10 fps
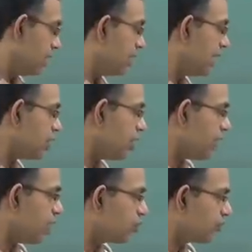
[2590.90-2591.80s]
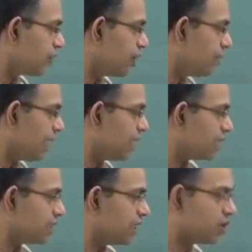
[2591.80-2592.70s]
rate of outflow minus
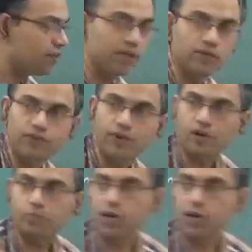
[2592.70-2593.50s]
rate of inflow of